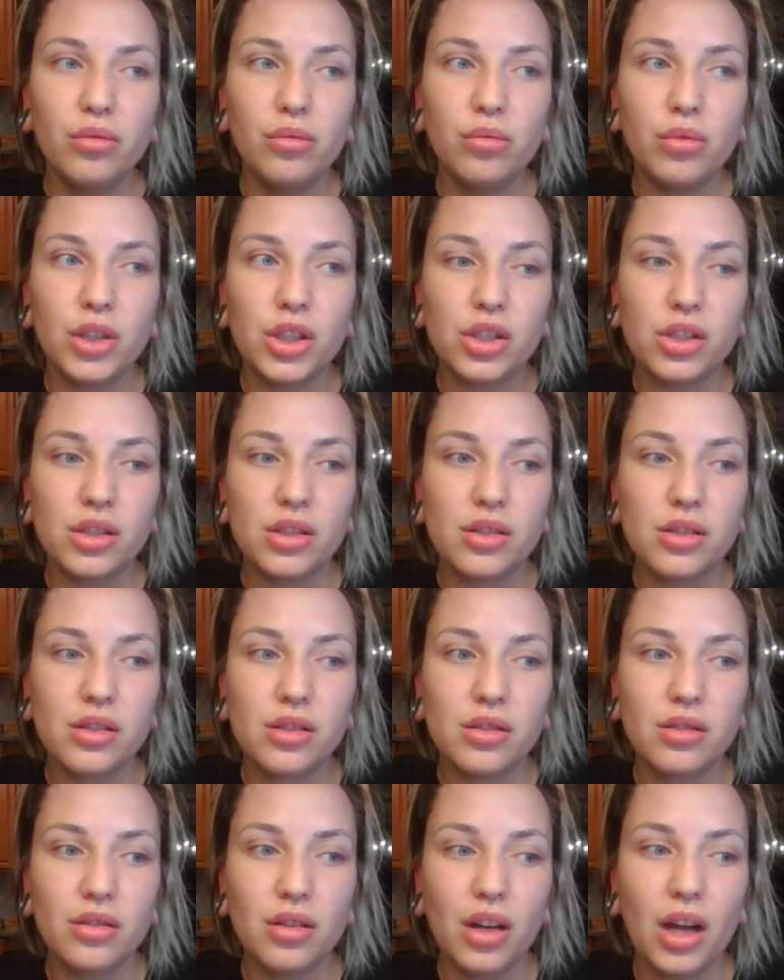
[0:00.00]
Which
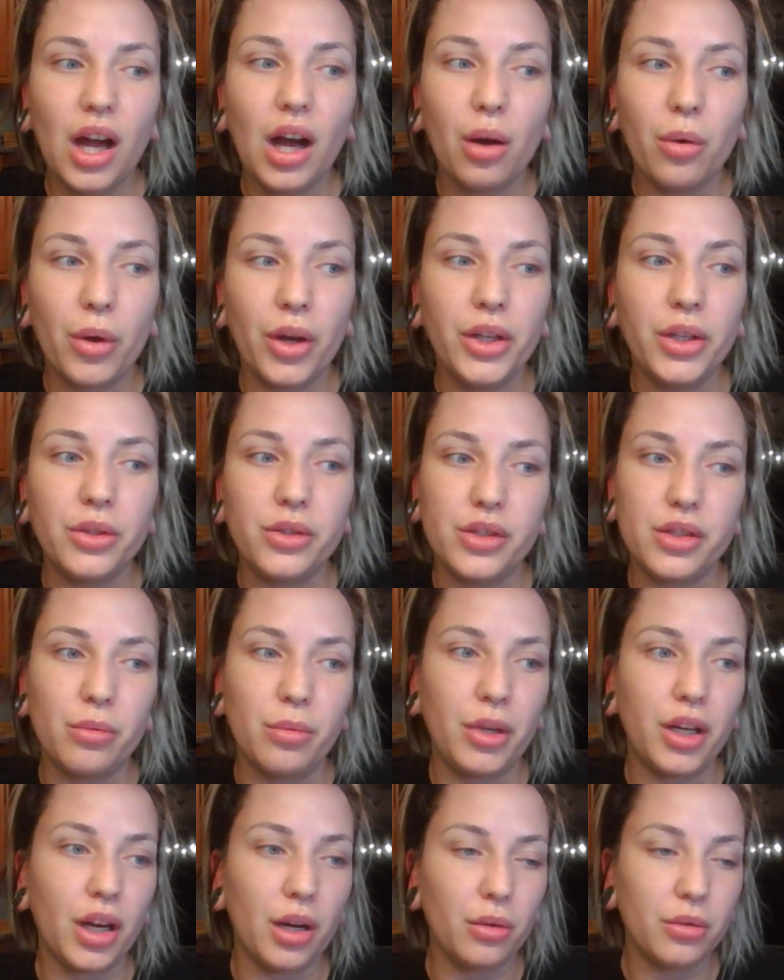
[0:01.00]
is how I used to
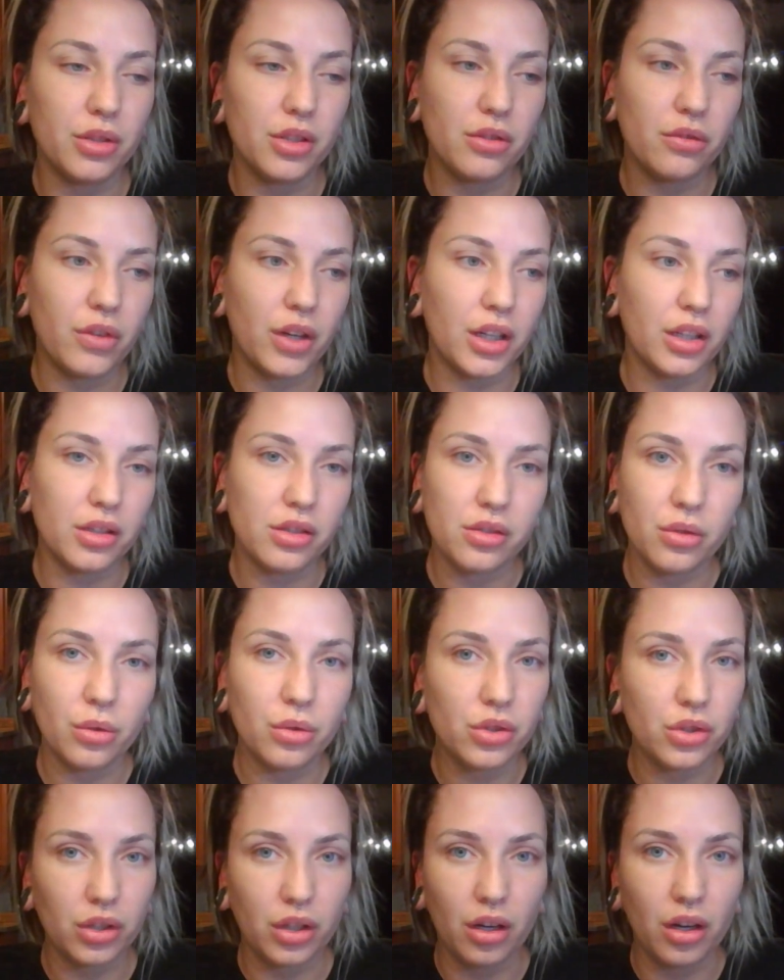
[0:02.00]
be. I was very
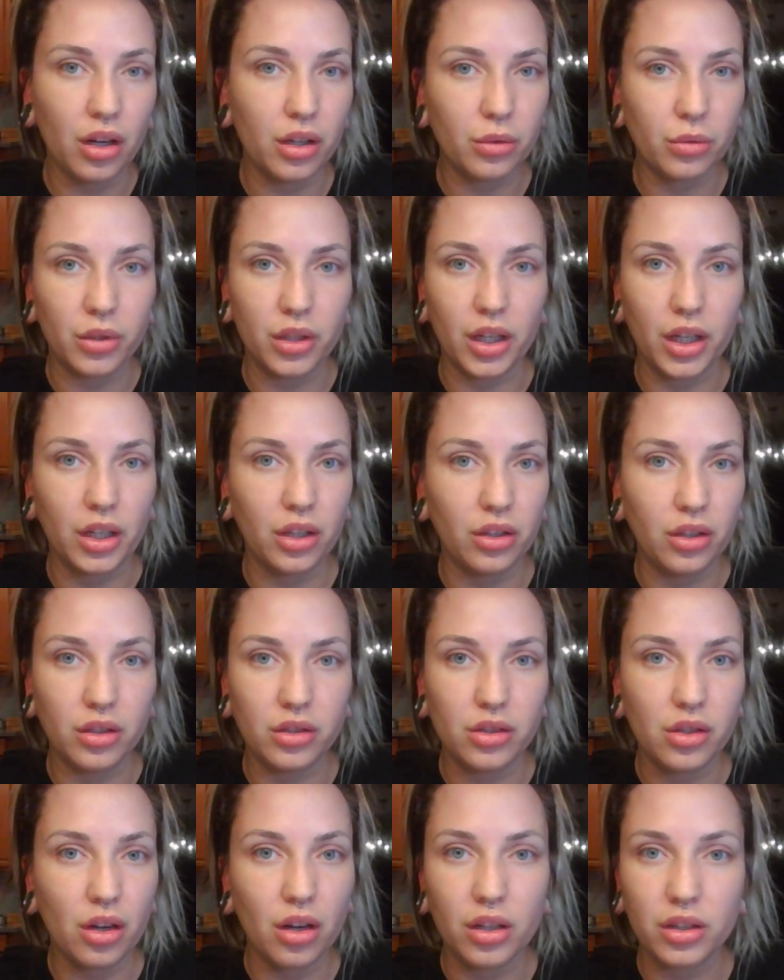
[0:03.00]
socially awkward. I
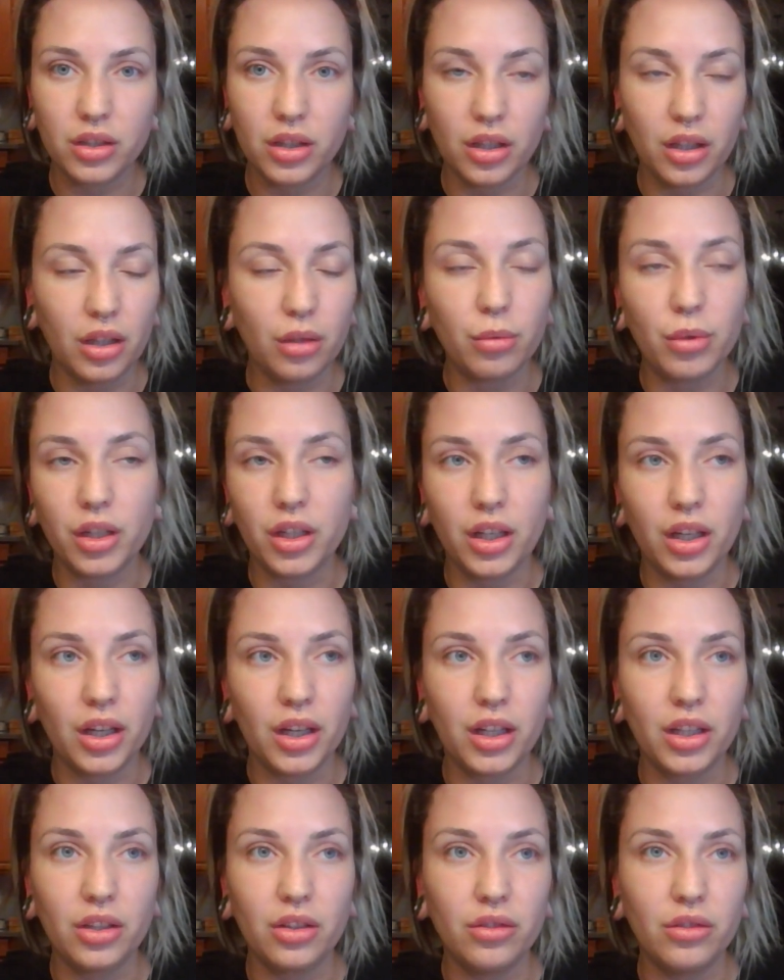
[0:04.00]
couldn't talk to anybody.
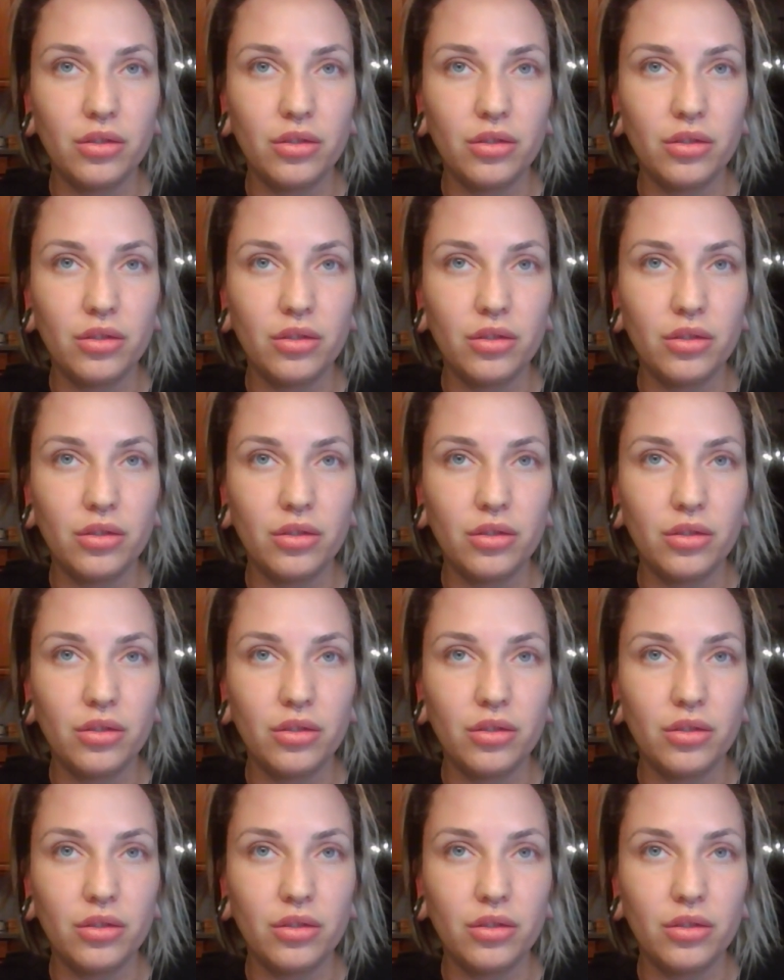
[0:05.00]
I